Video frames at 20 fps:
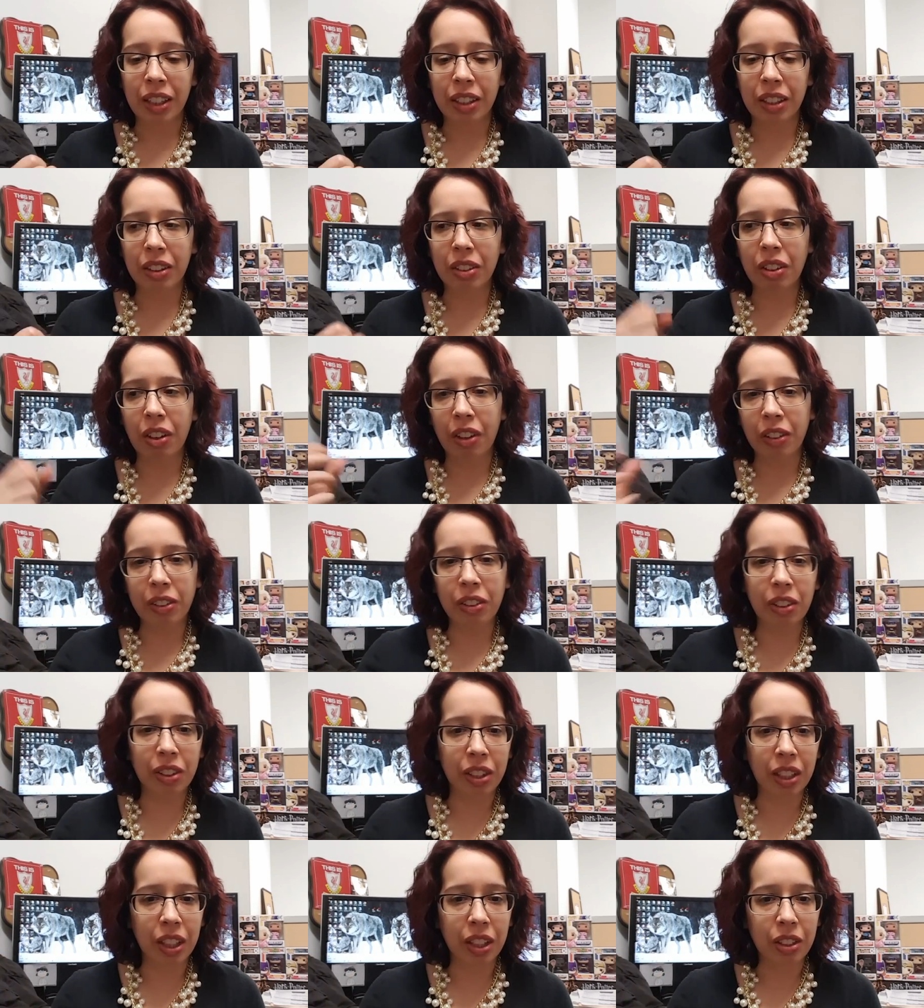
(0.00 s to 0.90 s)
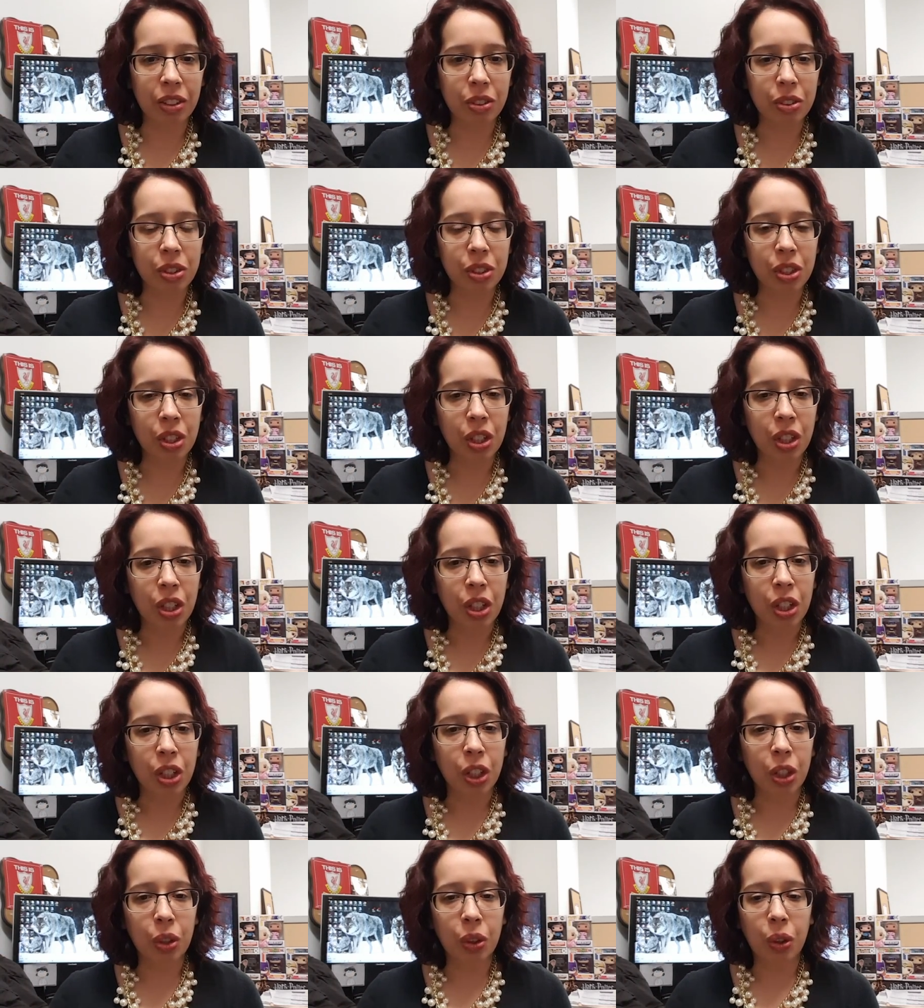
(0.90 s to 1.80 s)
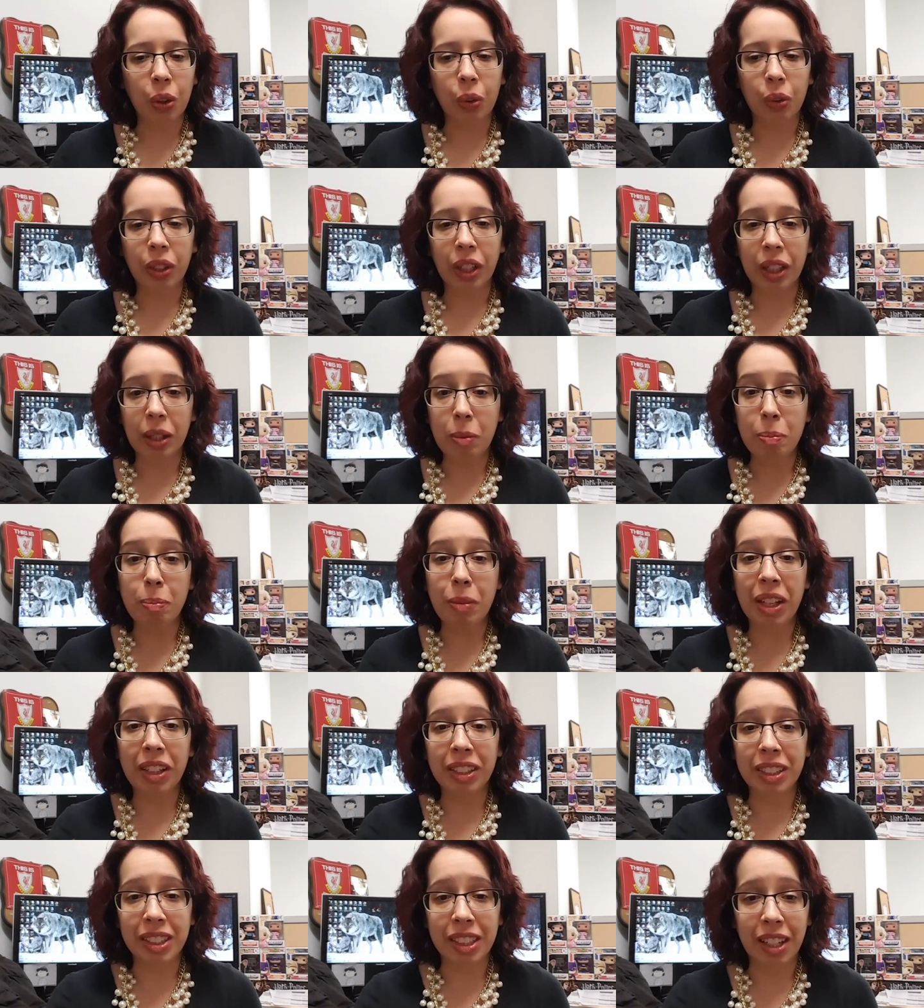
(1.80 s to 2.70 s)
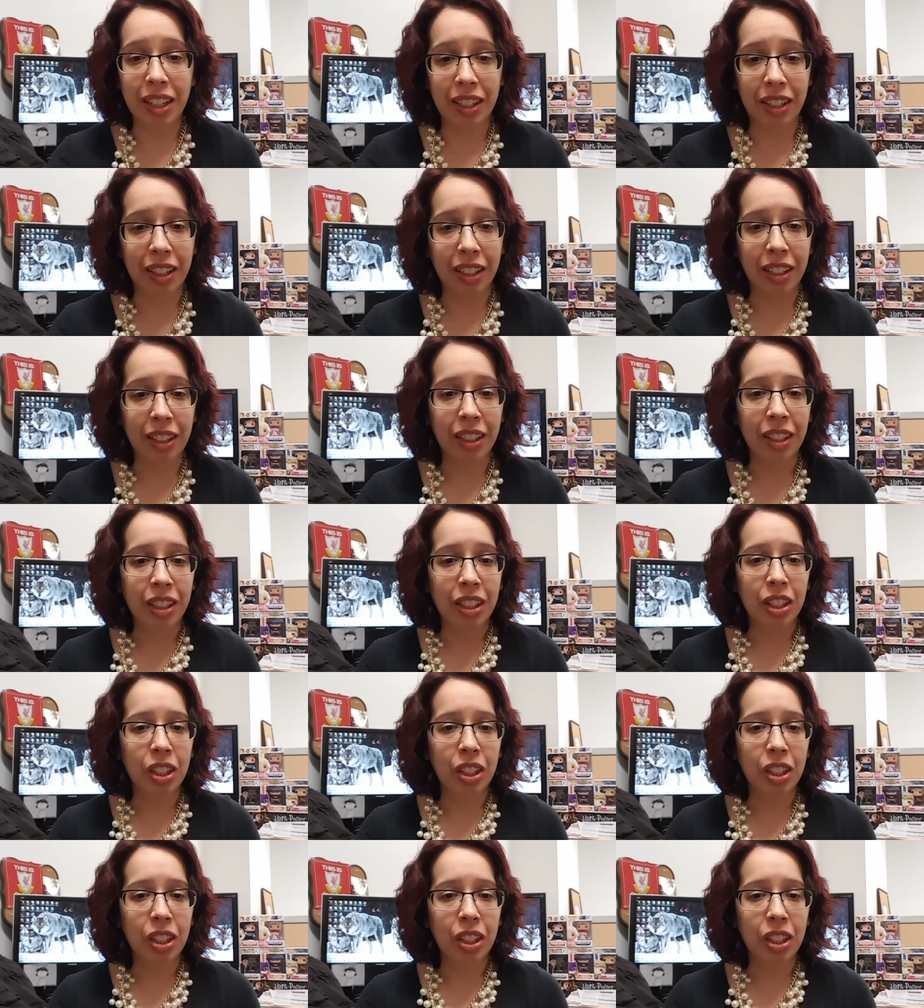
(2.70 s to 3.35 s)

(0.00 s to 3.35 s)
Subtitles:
there are other things, like meditating.